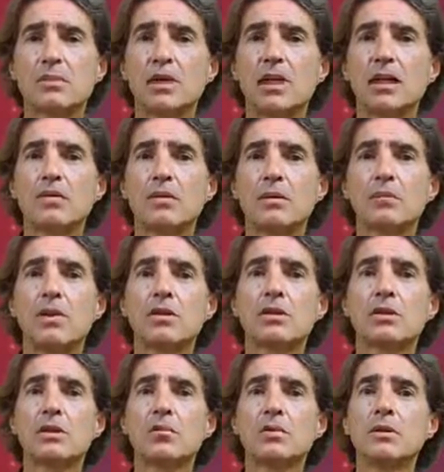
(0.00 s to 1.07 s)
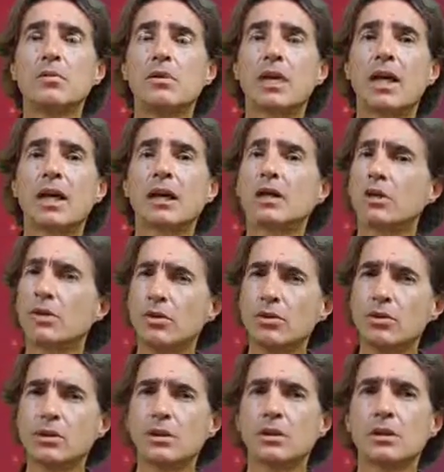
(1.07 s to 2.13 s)
believe that most of the people are
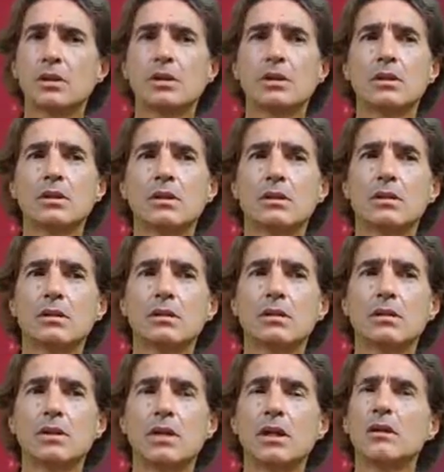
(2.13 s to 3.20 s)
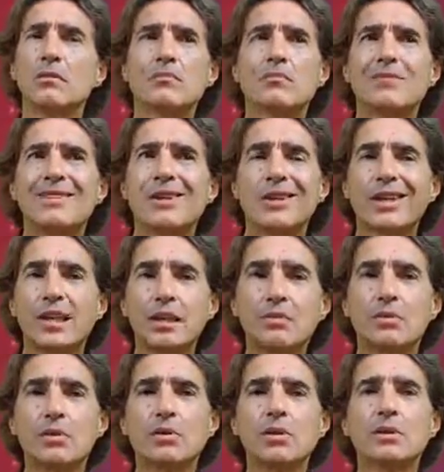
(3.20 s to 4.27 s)
good and not
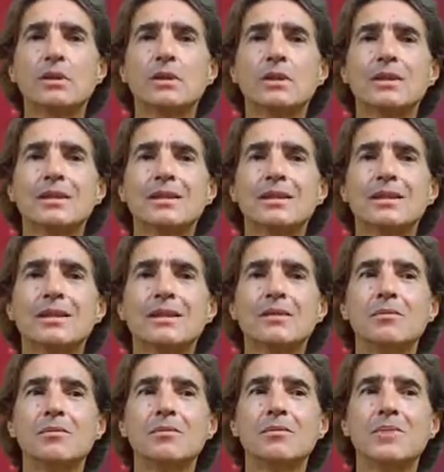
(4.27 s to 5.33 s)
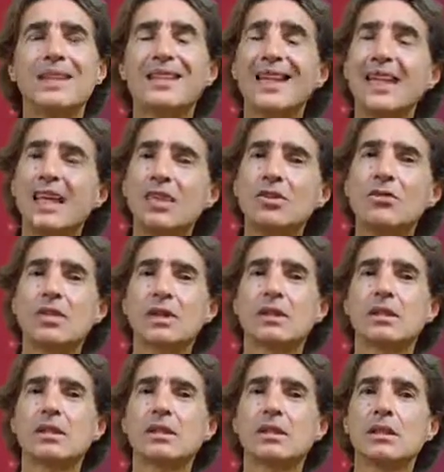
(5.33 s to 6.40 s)
evil. But
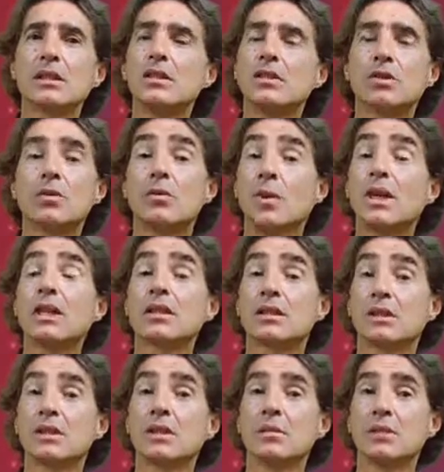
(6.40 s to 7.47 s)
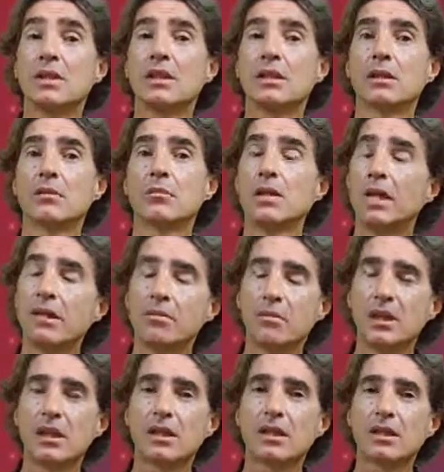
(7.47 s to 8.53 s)
ignorance is your worst enemy. Believe
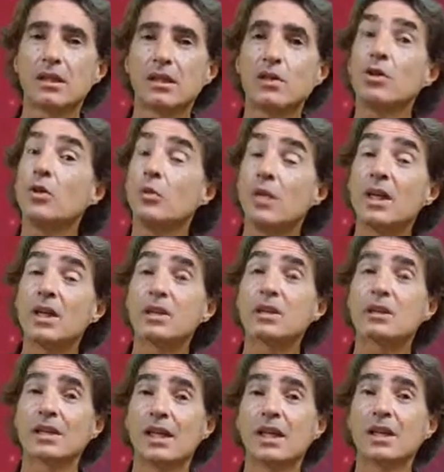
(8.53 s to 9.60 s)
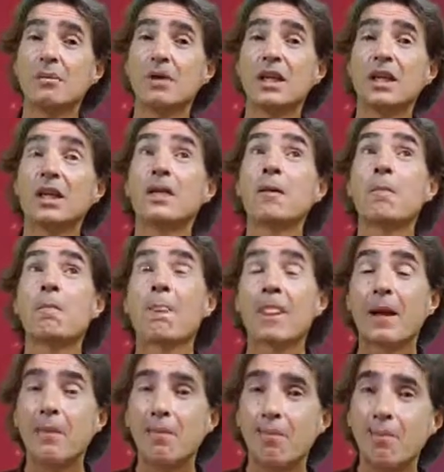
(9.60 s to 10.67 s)
me, your worst
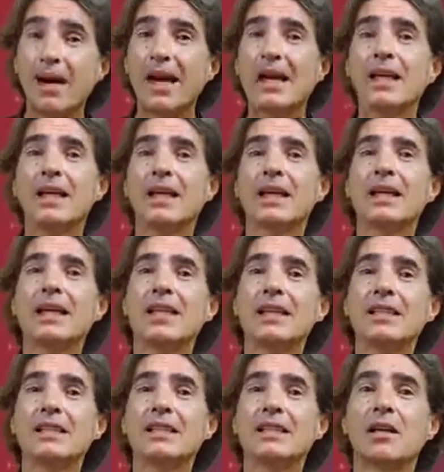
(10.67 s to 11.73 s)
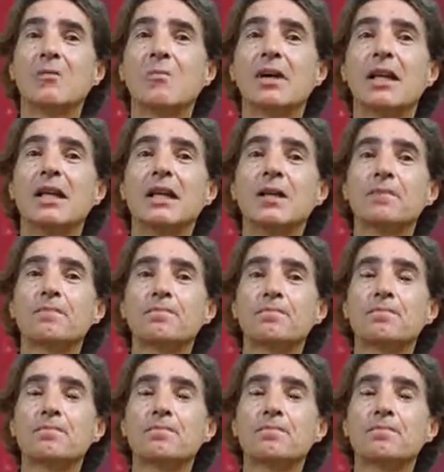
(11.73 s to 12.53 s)
enemy. Many kings and many